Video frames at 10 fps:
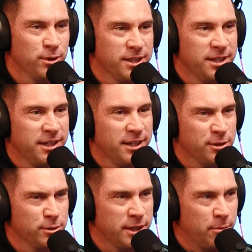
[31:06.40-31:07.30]
the end of the year,
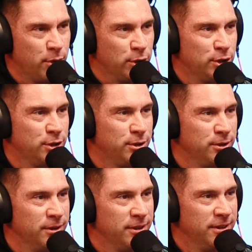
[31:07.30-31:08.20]
there's always that push
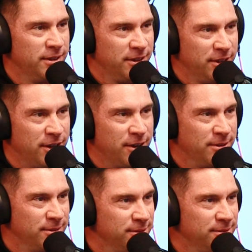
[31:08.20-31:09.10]
to, I
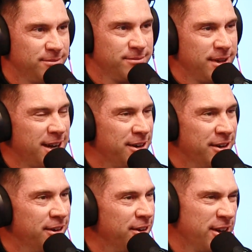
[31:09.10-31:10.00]
don't
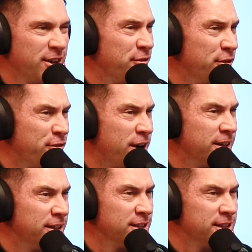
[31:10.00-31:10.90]
know if you
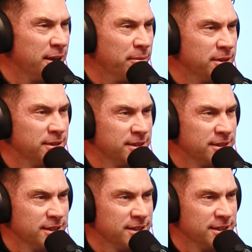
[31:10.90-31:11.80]
find it the same.
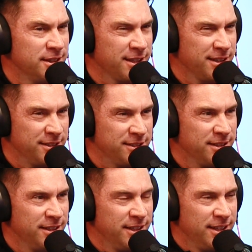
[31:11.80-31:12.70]
It's
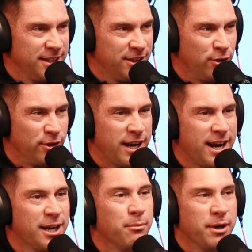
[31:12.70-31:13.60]
you
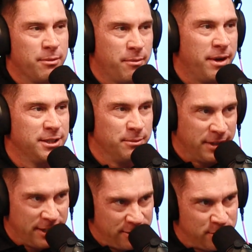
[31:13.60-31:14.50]
gain a bit of momentum
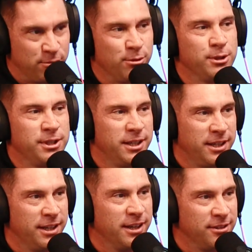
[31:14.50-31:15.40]
again towards the end of the
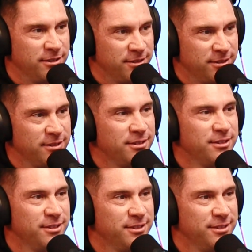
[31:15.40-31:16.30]
year, and then it
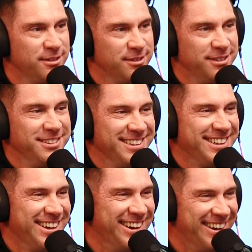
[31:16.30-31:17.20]
stops
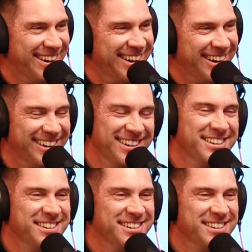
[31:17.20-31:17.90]
because of the holiday.